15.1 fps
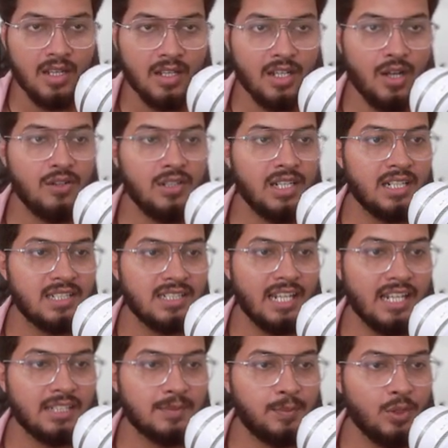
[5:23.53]
now let's
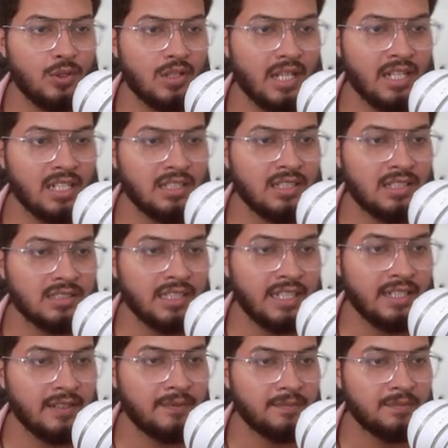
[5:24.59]
explore another
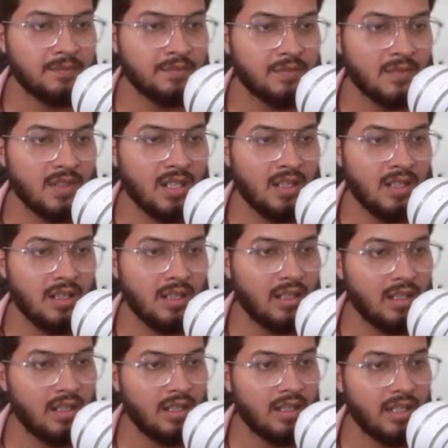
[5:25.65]
thing
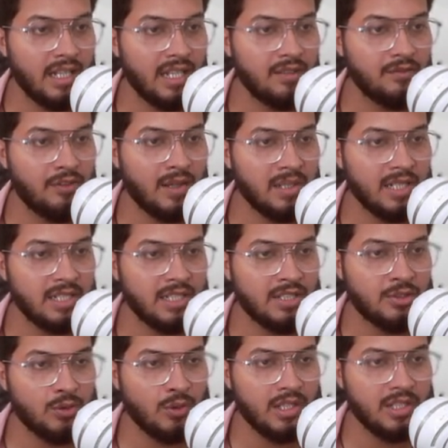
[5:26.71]
uh, infinite
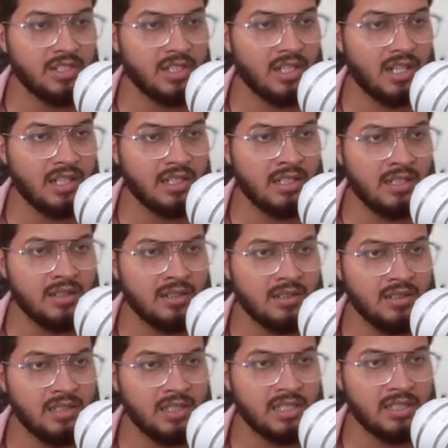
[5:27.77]
story generator
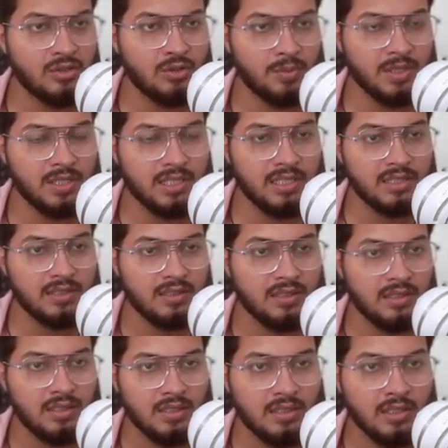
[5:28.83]
let's open this
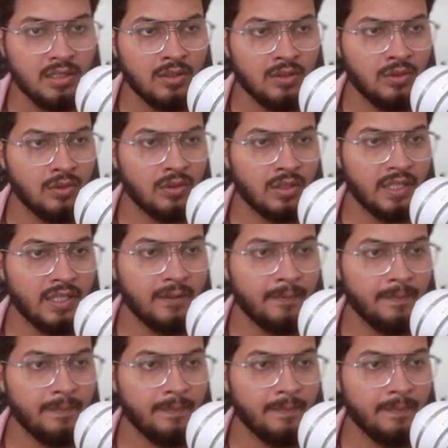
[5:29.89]
okay